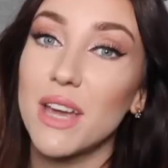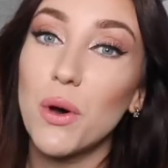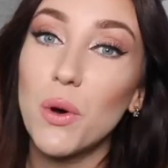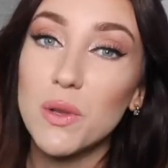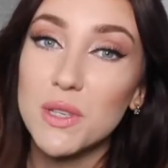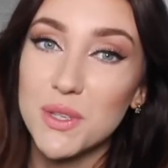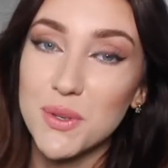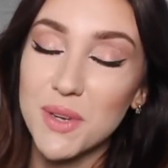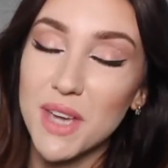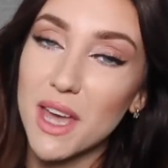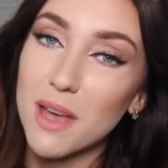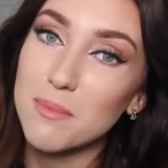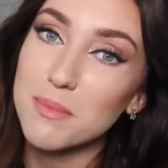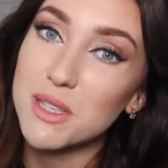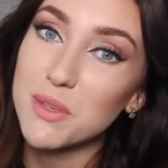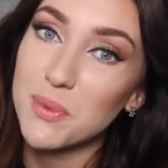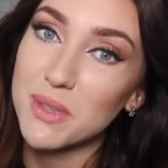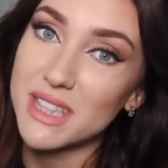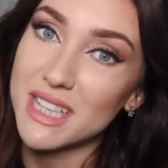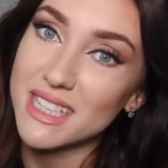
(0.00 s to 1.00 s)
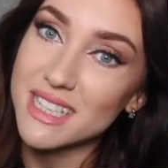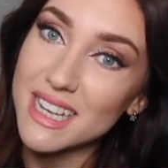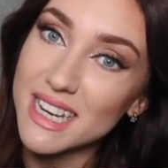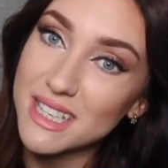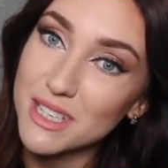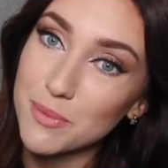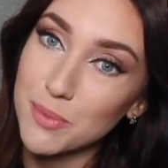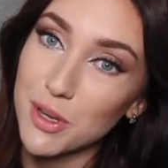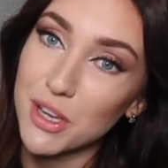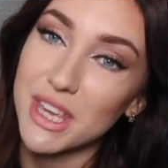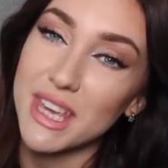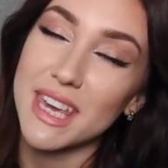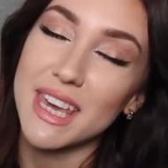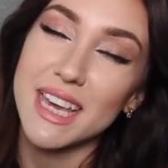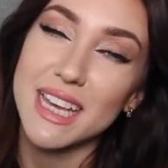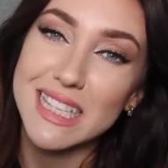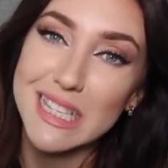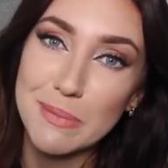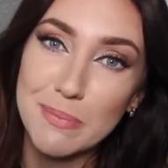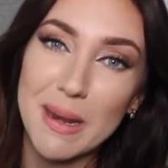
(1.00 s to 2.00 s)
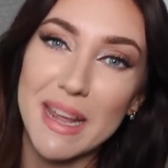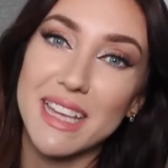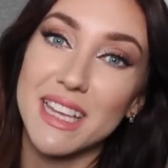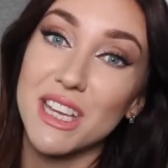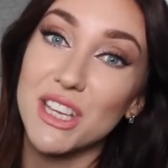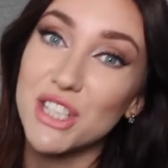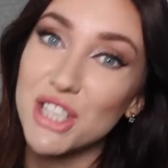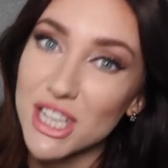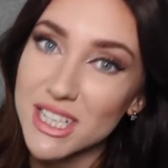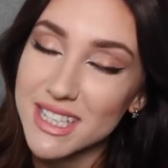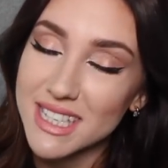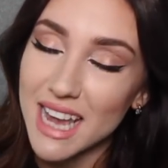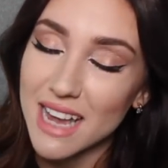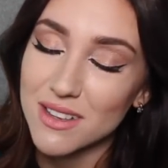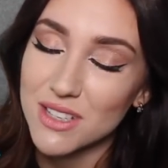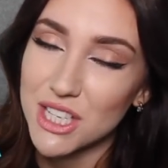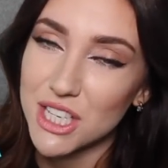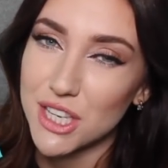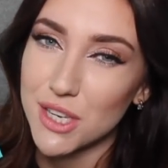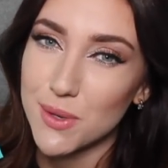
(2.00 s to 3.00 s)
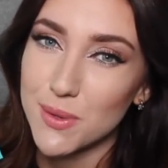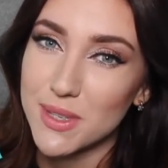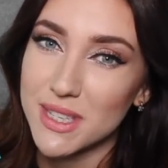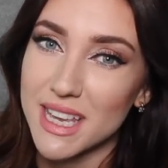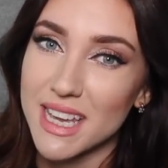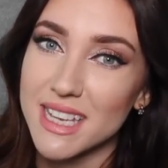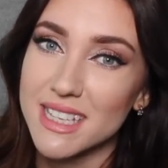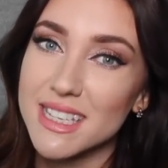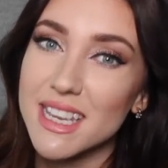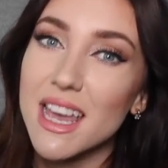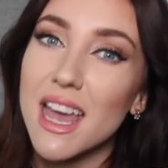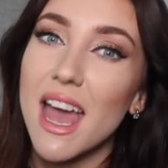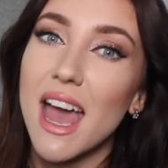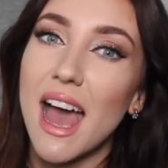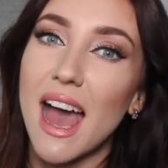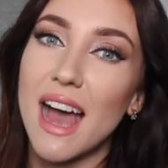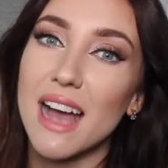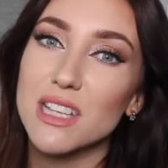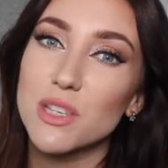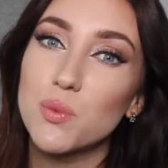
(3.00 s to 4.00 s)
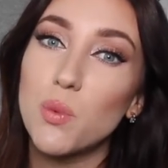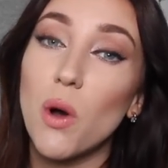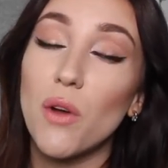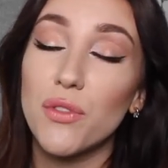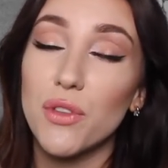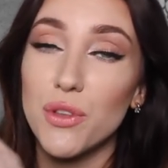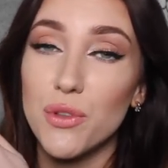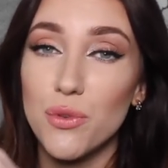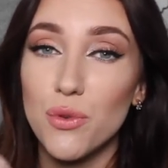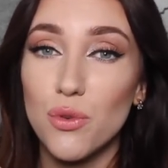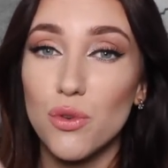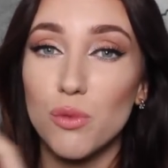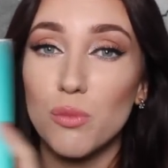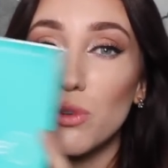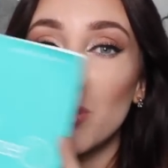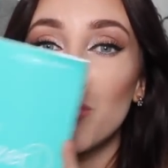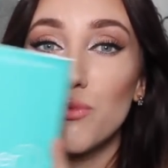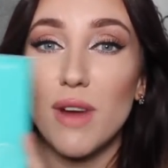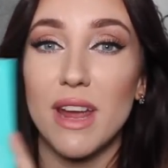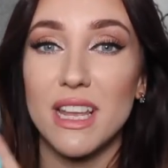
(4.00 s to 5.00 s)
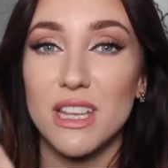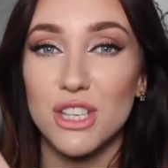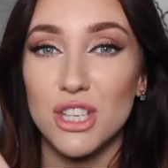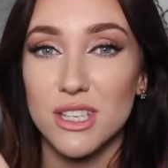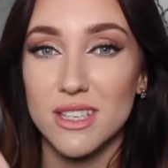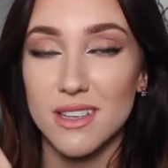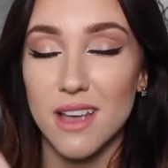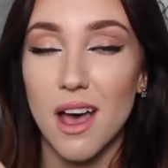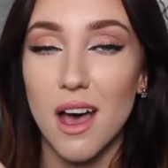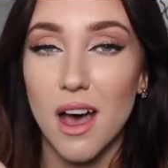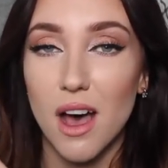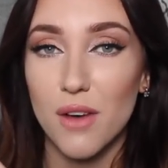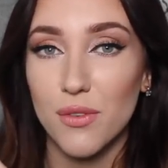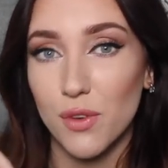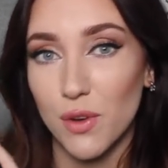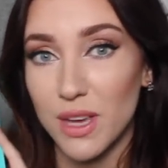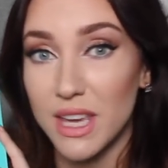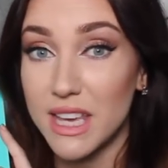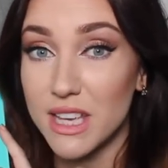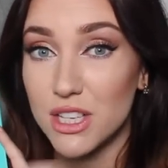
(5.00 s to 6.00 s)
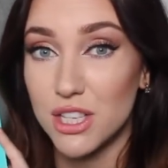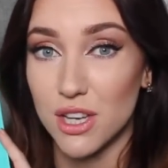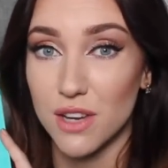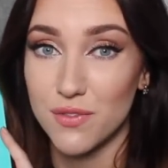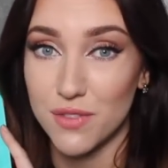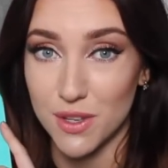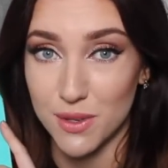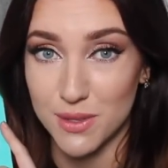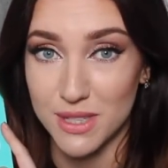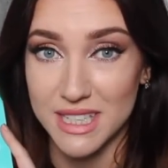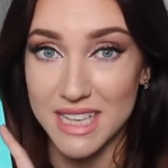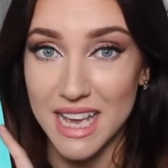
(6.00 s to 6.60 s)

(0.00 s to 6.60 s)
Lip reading: It also comes with this little book here explaining just how to use it and what the normal ranges are for each of those